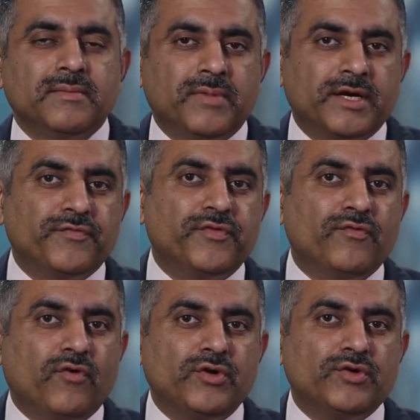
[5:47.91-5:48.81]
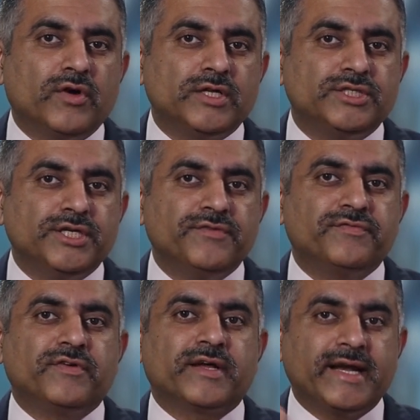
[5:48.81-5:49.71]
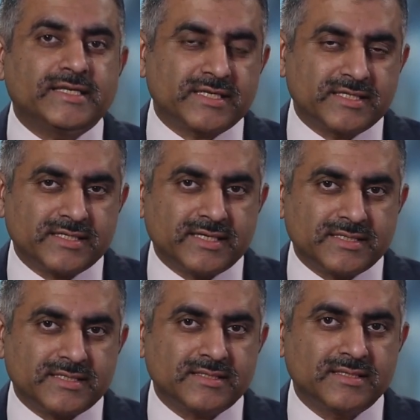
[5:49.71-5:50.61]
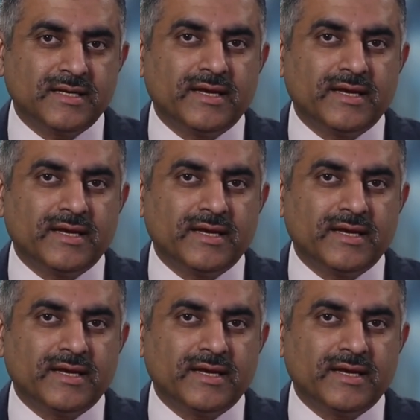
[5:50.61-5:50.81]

But if you want to achieve great success